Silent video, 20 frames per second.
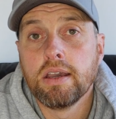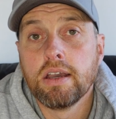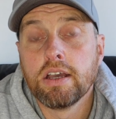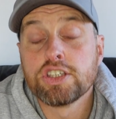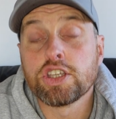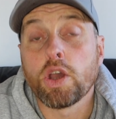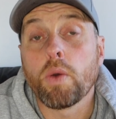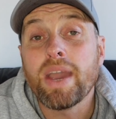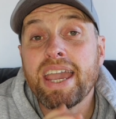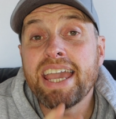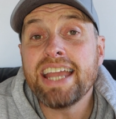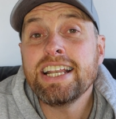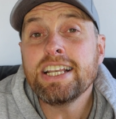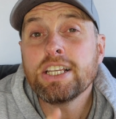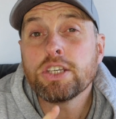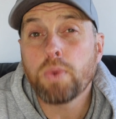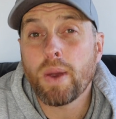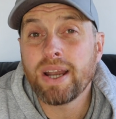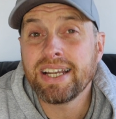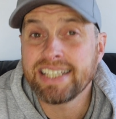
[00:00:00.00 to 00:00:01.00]
So in
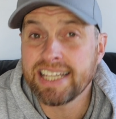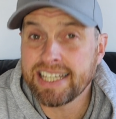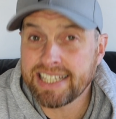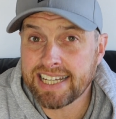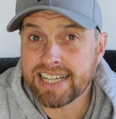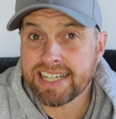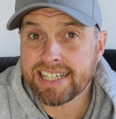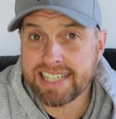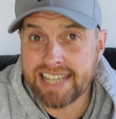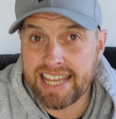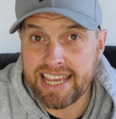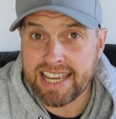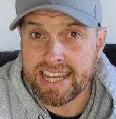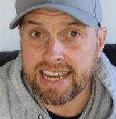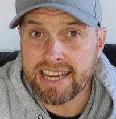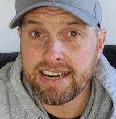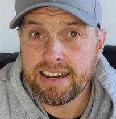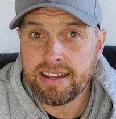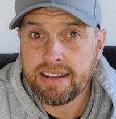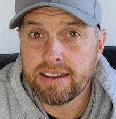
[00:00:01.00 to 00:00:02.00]

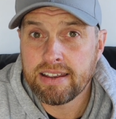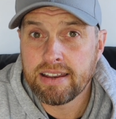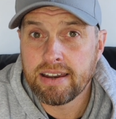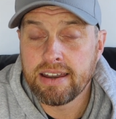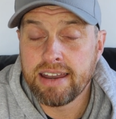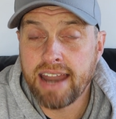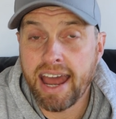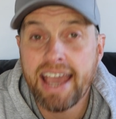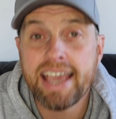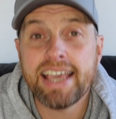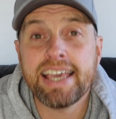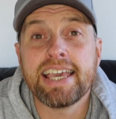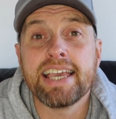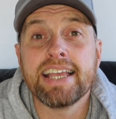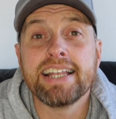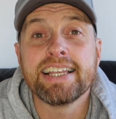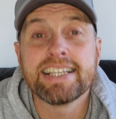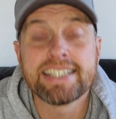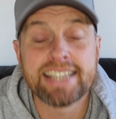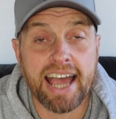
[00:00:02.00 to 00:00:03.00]
2016, Nike
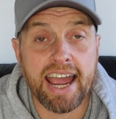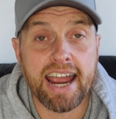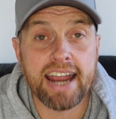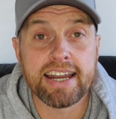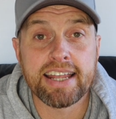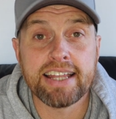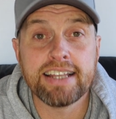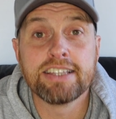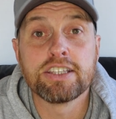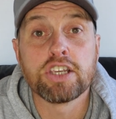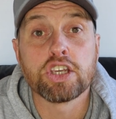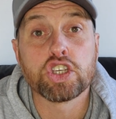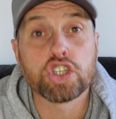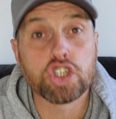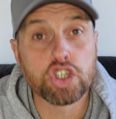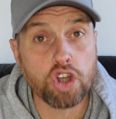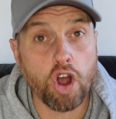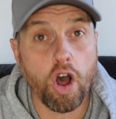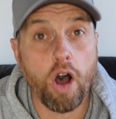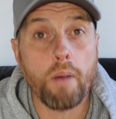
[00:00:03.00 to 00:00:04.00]
decided to
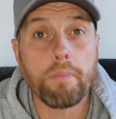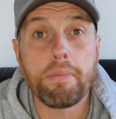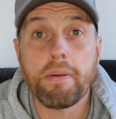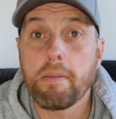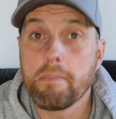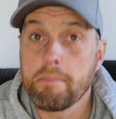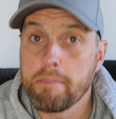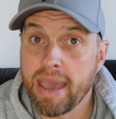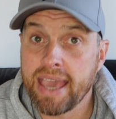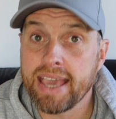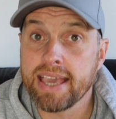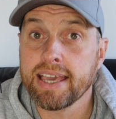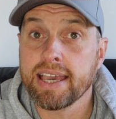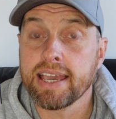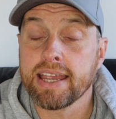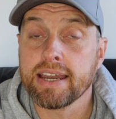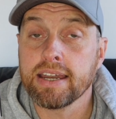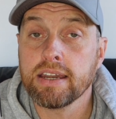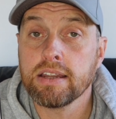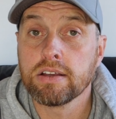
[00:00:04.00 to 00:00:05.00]
stop
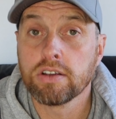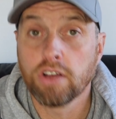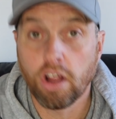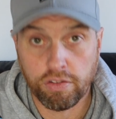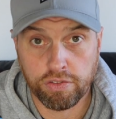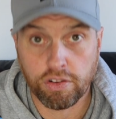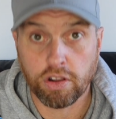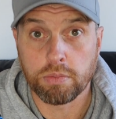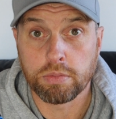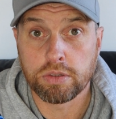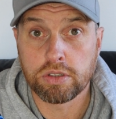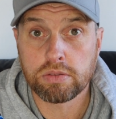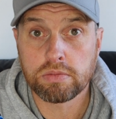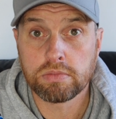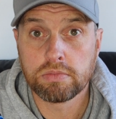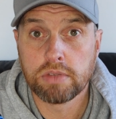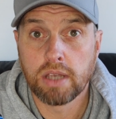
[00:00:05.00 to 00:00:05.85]
making golf clubs.